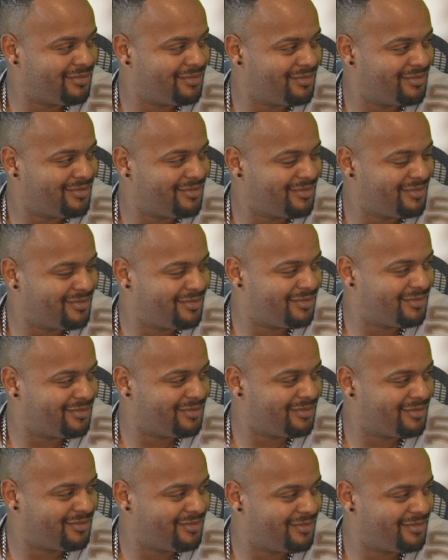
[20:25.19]

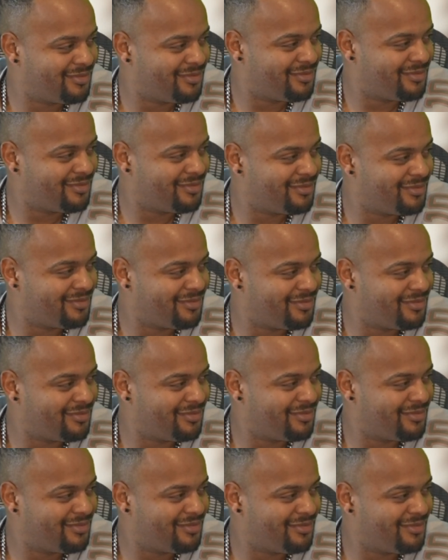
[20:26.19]

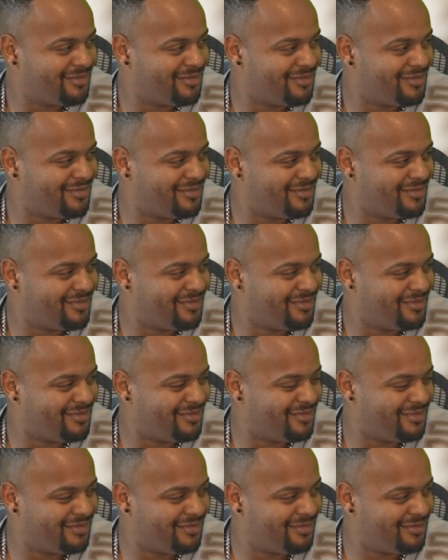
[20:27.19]

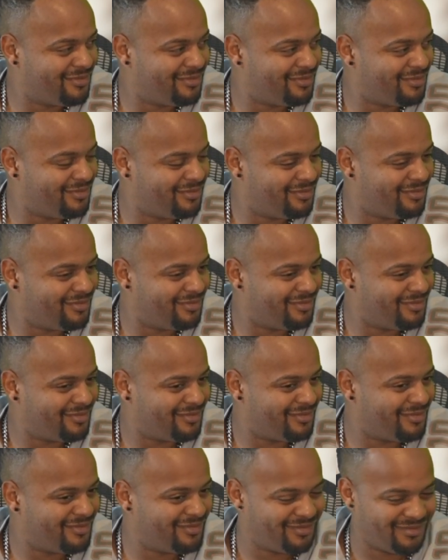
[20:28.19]

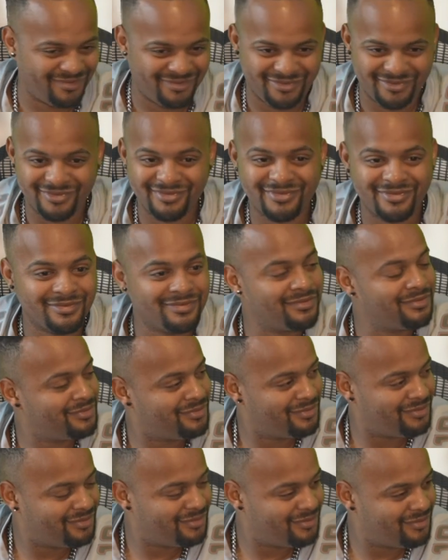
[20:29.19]

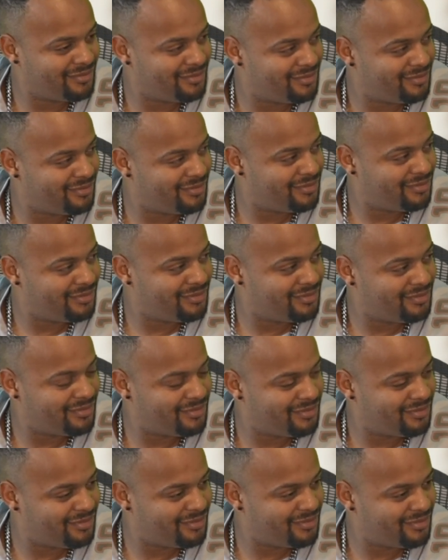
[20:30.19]

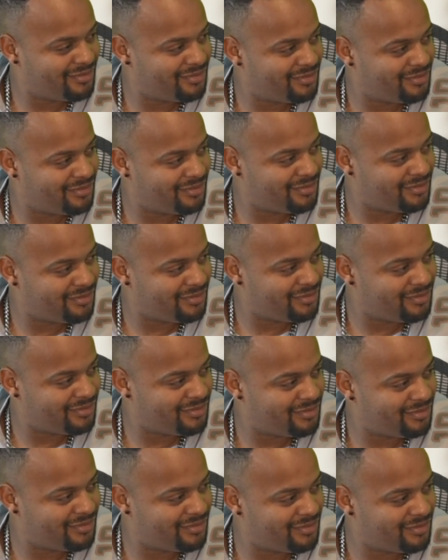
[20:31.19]

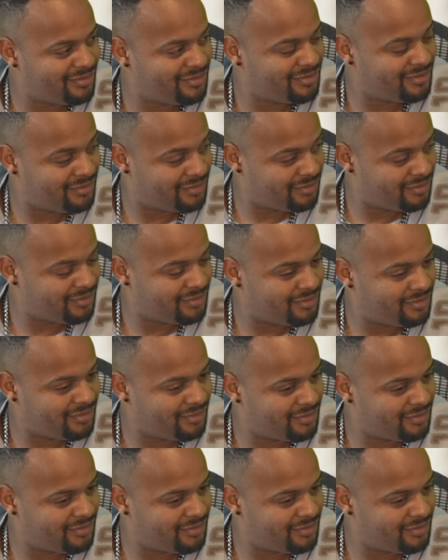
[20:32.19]
[no speech]